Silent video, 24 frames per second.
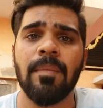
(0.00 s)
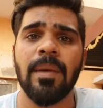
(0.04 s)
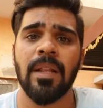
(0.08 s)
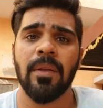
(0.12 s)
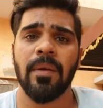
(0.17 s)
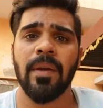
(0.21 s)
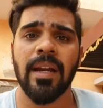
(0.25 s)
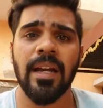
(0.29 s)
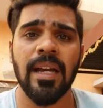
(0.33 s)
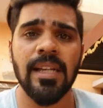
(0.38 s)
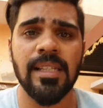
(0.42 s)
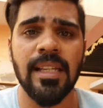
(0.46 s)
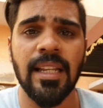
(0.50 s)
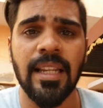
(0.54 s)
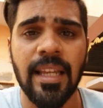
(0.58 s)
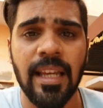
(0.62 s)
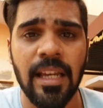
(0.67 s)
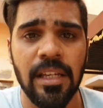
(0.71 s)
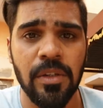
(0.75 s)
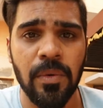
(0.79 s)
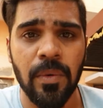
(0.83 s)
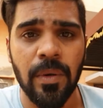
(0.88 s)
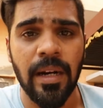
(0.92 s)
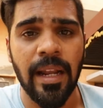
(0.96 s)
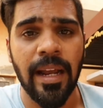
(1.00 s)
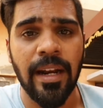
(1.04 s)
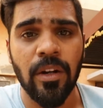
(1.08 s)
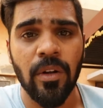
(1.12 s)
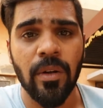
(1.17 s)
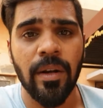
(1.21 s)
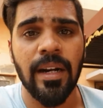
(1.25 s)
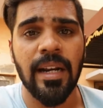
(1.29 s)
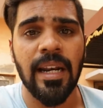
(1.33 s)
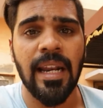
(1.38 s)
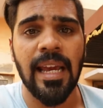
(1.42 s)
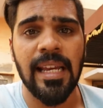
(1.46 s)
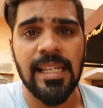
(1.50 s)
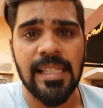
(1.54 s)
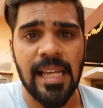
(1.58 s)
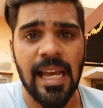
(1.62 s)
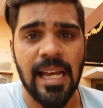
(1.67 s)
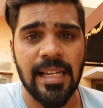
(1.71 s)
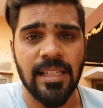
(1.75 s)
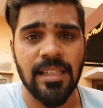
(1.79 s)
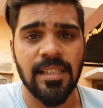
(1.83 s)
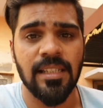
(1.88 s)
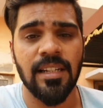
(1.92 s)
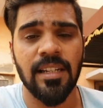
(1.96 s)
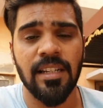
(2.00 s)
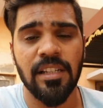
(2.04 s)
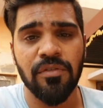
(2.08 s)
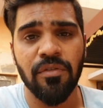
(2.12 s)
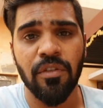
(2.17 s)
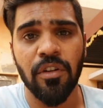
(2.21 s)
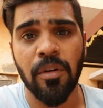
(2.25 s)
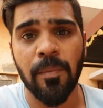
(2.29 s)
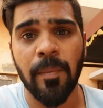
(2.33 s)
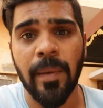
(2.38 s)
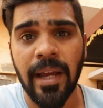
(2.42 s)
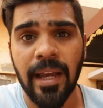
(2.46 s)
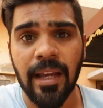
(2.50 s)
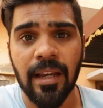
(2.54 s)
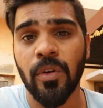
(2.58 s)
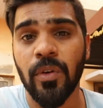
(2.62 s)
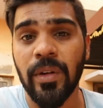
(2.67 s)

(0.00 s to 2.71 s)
By the way guys, in case you would like to get nice accessories for your bike,